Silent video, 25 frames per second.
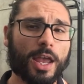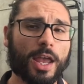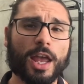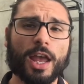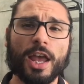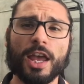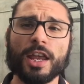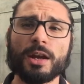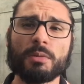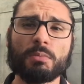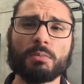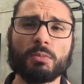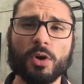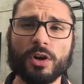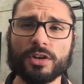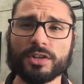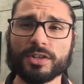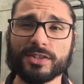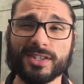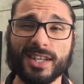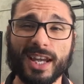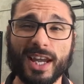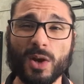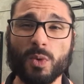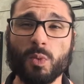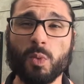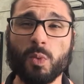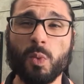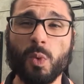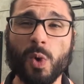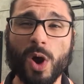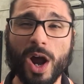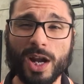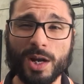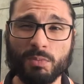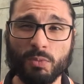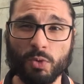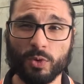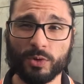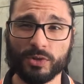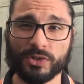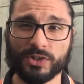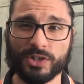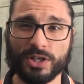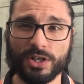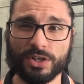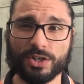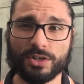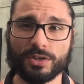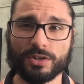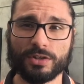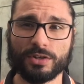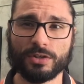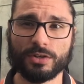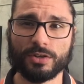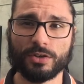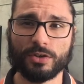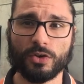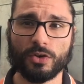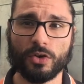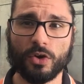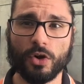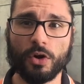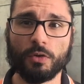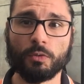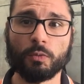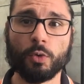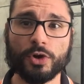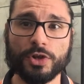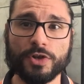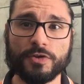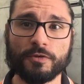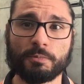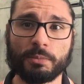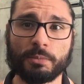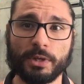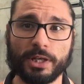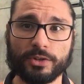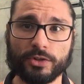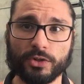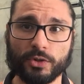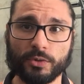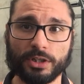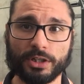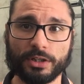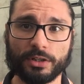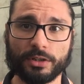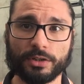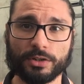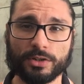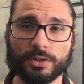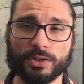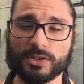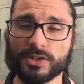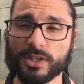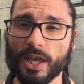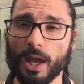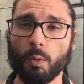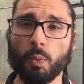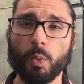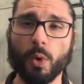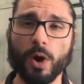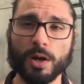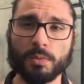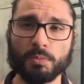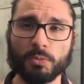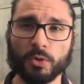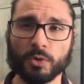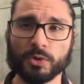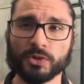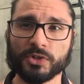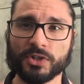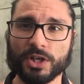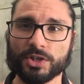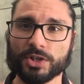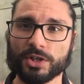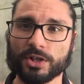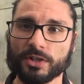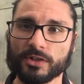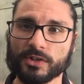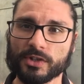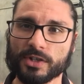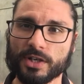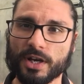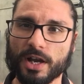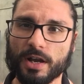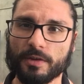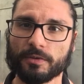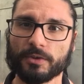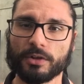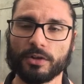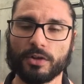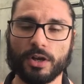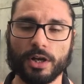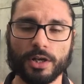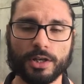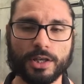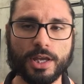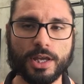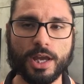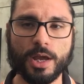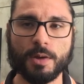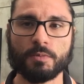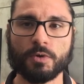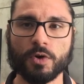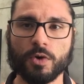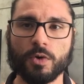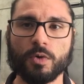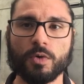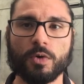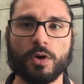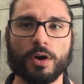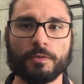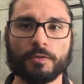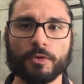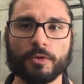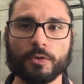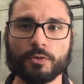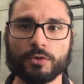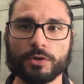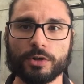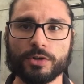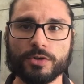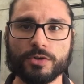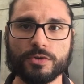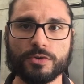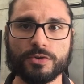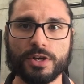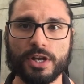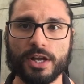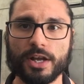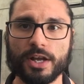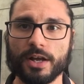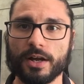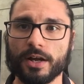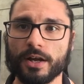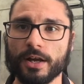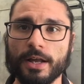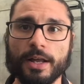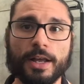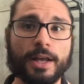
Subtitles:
And it might just take one more session of what you've been doing. Just that one more session is enough to like, yep, cool, I feel really good now.